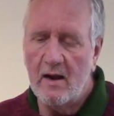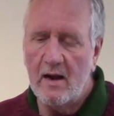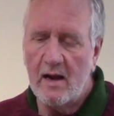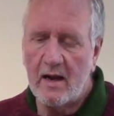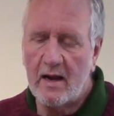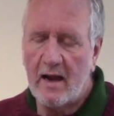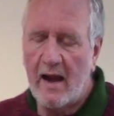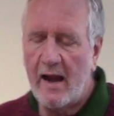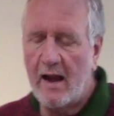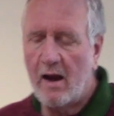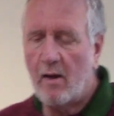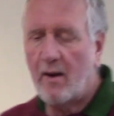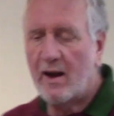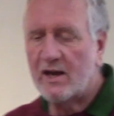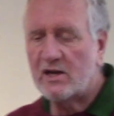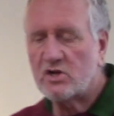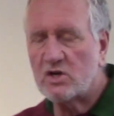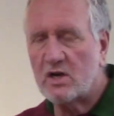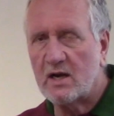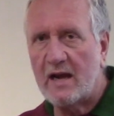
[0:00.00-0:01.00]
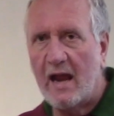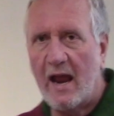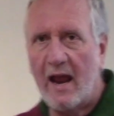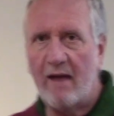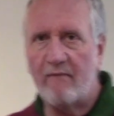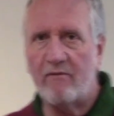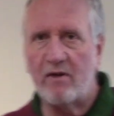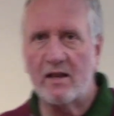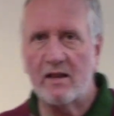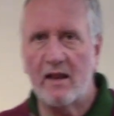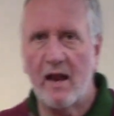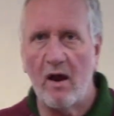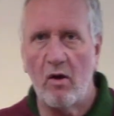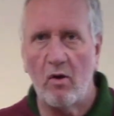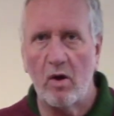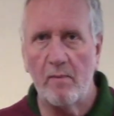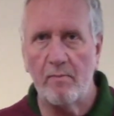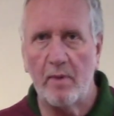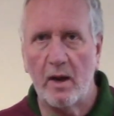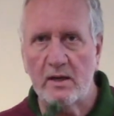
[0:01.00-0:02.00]
and how actually having that
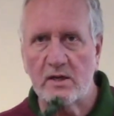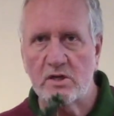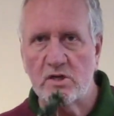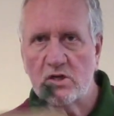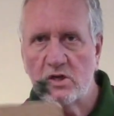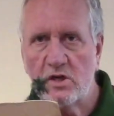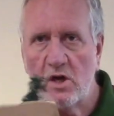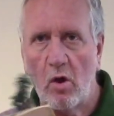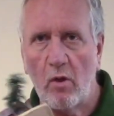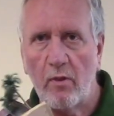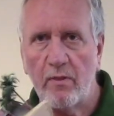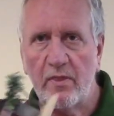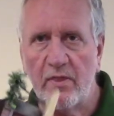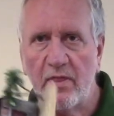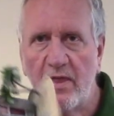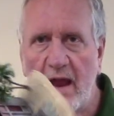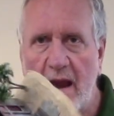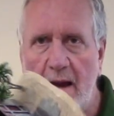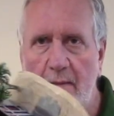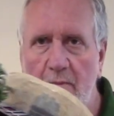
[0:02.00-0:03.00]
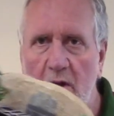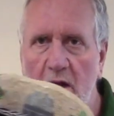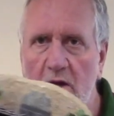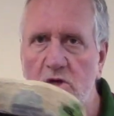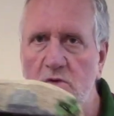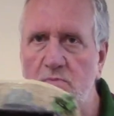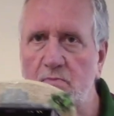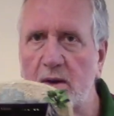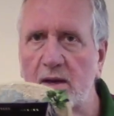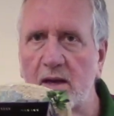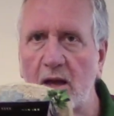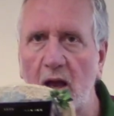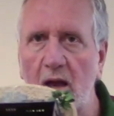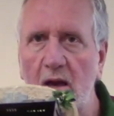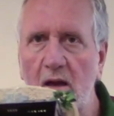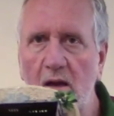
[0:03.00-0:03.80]
on a base not that much bigger